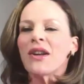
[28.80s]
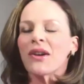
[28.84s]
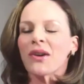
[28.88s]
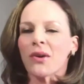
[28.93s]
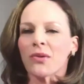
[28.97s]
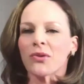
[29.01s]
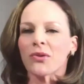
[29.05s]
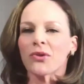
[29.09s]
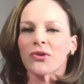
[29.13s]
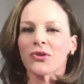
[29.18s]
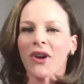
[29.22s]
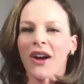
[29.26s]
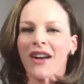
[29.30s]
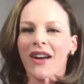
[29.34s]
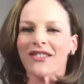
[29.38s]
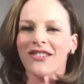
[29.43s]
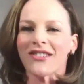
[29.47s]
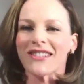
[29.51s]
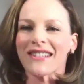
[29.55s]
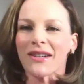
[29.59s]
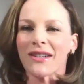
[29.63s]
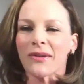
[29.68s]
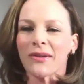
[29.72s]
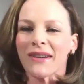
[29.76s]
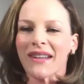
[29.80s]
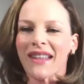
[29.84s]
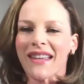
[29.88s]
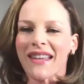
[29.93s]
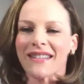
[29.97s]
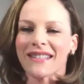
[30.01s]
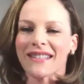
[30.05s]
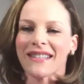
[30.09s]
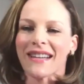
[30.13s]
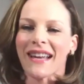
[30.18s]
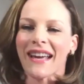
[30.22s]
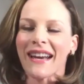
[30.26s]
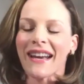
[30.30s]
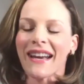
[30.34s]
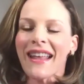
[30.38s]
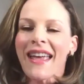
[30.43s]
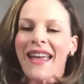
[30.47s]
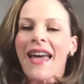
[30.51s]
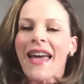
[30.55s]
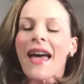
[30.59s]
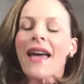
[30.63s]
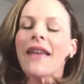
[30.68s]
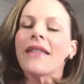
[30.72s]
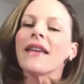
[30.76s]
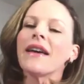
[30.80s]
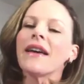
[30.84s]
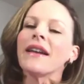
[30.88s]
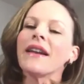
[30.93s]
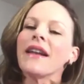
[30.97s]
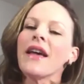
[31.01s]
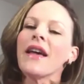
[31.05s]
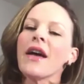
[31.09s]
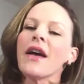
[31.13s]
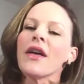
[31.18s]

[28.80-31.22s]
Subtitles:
Coach Trotz was here last night, and then